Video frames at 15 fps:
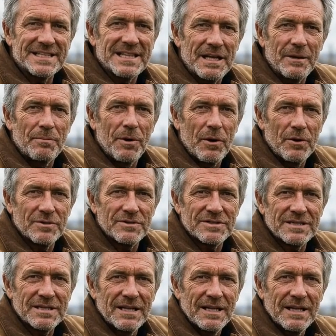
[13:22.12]

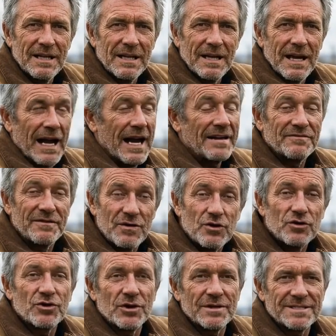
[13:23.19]
decomposed. I have
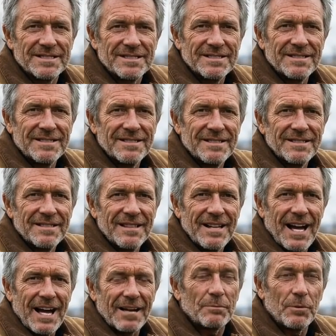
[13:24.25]
2 choices.
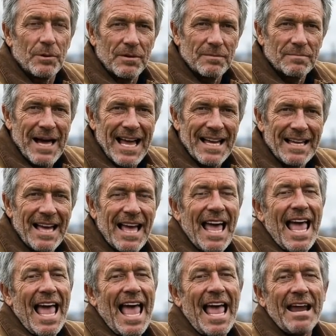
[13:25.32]
I can pull it back,
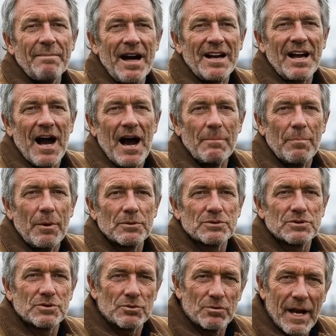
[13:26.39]
add my
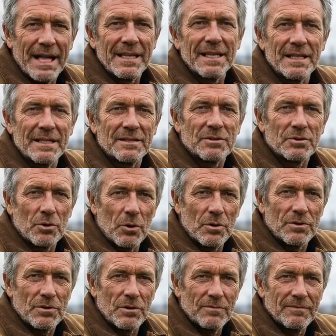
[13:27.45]
compost directly to the
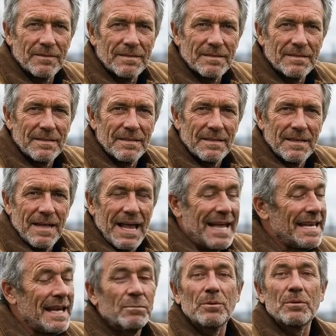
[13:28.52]
soil surface,
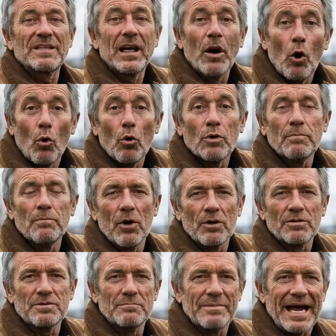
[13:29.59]
and then put the old
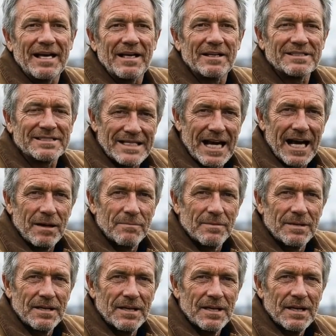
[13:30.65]
mulch back on top.
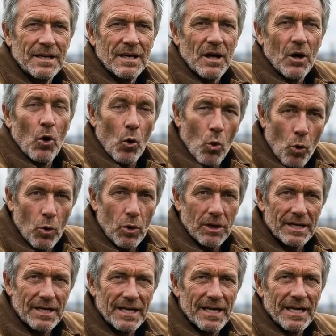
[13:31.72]

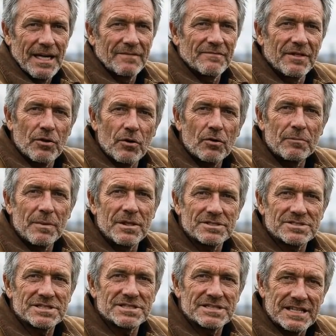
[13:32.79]
Or, if the old
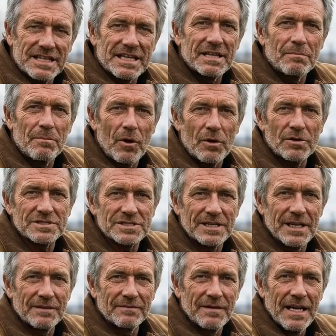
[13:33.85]
mulch is decomposed
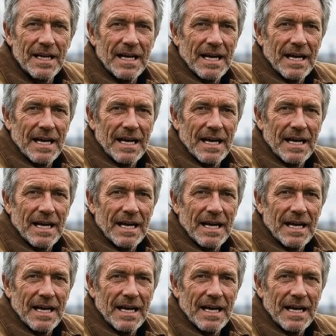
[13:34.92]
enough,